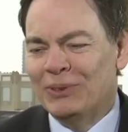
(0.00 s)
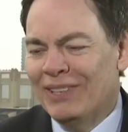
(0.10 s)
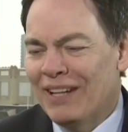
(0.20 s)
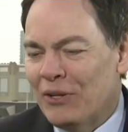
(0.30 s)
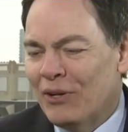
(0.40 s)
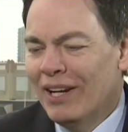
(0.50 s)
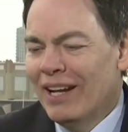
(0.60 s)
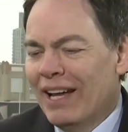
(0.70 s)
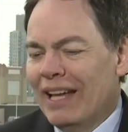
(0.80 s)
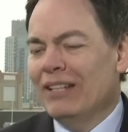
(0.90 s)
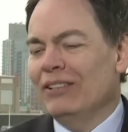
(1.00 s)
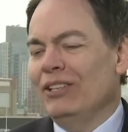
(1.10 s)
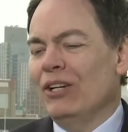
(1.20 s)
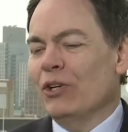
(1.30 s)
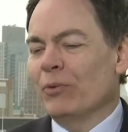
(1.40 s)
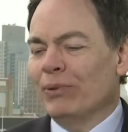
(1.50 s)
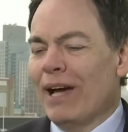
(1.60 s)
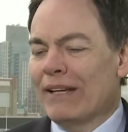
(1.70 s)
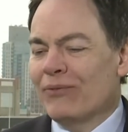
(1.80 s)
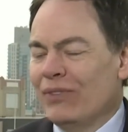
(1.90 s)
to another, and you're
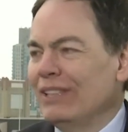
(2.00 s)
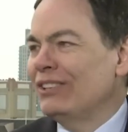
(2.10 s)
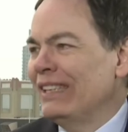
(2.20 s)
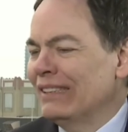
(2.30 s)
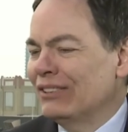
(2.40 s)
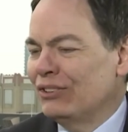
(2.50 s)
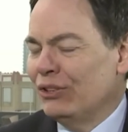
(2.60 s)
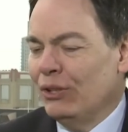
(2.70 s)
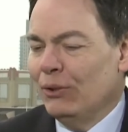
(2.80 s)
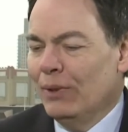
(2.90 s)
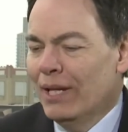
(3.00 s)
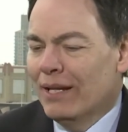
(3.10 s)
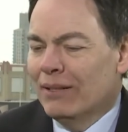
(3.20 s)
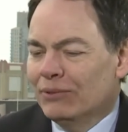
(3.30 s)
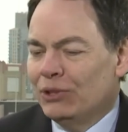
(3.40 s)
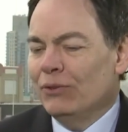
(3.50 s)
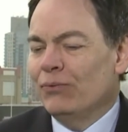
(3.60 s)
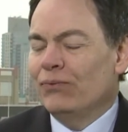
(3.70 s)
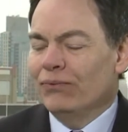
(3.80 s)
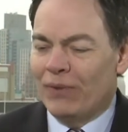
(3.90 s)
applying physics to
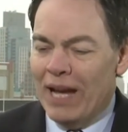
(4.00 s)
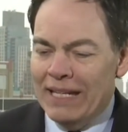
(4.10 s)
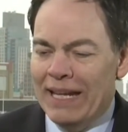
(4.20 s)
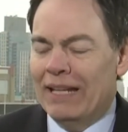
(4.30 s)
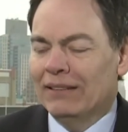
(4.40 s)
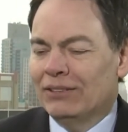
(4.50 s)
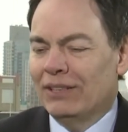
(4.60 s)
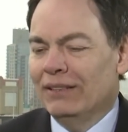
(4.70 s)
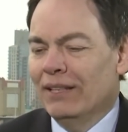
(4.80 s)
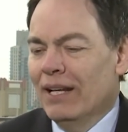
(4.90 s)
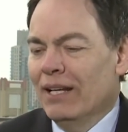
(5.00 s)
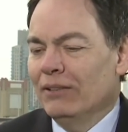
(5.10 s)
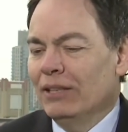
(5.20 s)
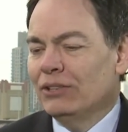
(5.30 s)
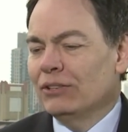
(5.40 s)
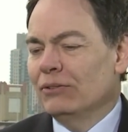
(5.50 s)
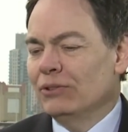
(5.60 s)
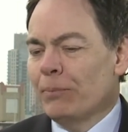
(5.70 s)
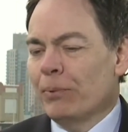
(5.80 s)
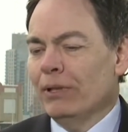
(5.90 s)
finance, and this is
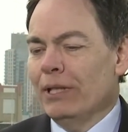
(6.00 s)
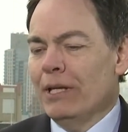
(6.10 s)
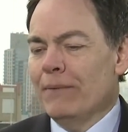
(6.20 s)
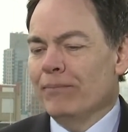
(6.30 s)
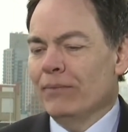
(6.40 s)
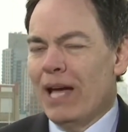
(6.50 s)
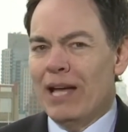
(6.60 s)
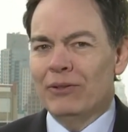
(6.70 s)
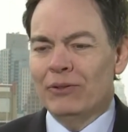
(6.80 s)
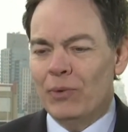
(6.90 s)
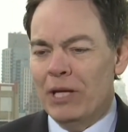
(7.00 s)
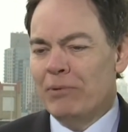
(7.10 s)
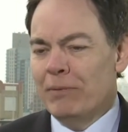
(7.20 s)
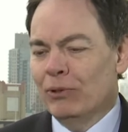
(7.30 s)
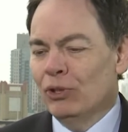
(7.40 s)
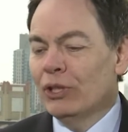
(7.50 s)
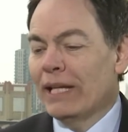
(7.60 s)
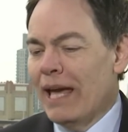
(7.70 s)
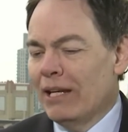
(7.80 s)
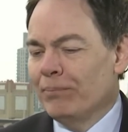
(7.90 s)
typically not the way people look
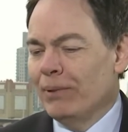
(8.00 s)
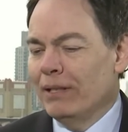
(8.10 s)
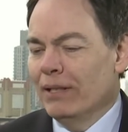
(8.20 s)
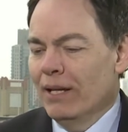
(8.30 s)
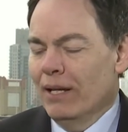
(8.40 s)
at it, but